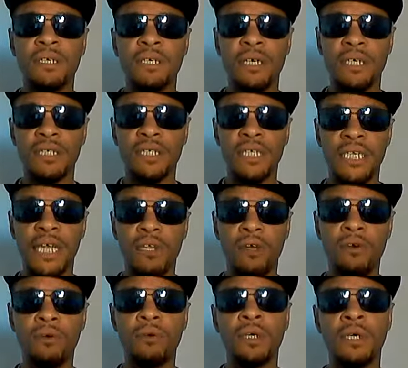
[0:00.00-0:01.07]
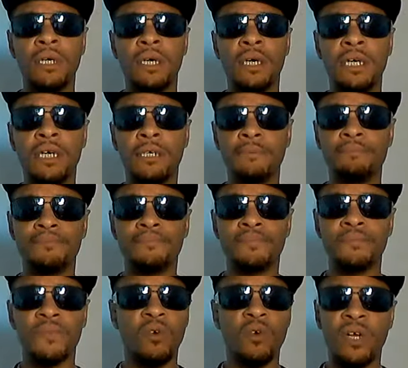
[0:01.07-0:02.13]
Canelo,
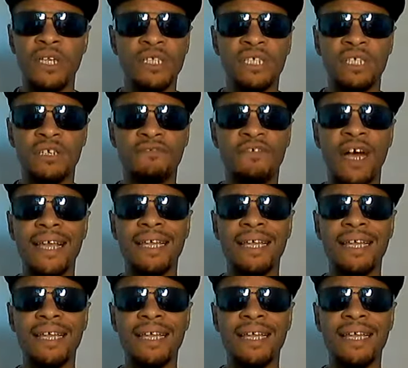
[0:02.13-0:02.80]
going into the fight.